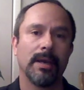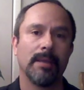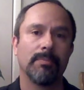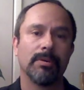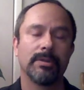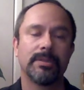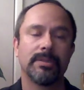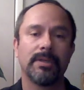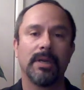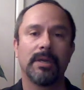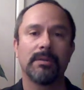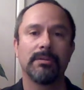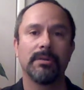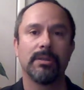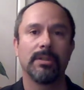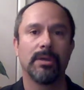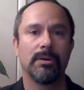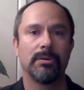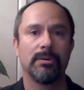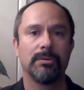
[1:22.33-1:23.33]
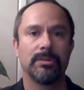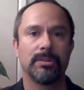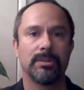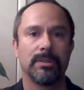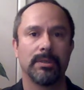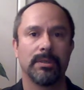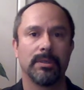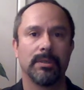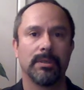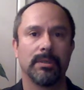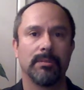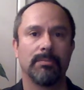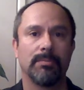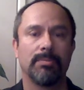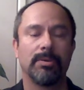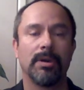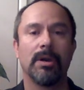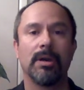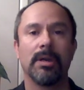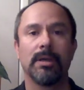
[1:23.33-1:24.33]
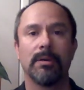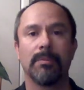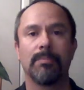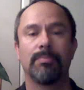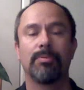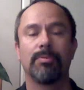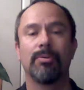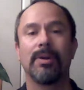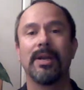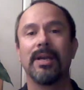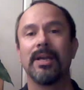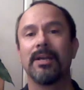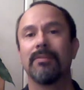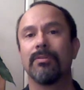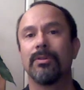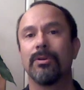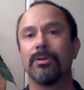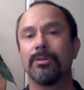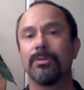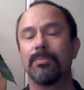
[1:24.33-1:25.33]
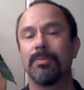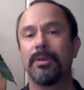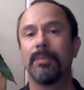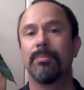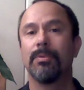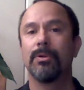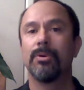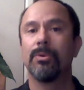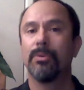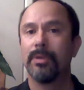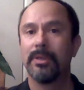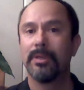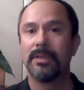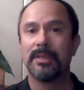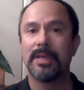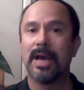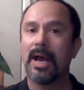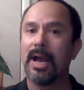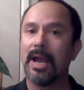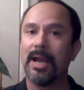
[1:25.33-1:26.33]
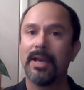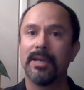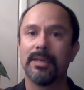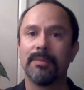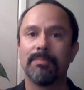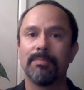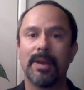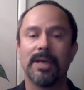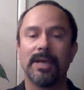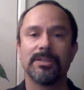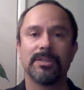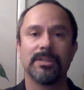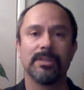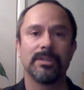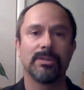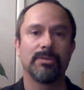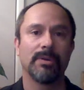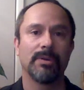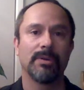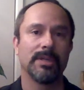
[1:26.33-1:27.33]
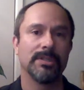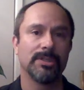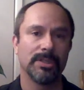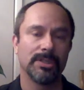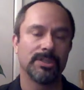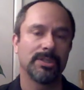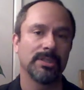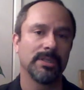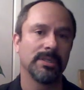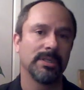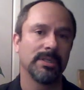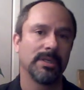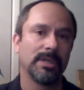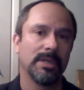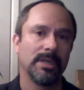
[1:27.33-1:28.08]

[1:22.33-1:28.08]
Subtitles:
particularly those praying for those people who had died and passed into transition,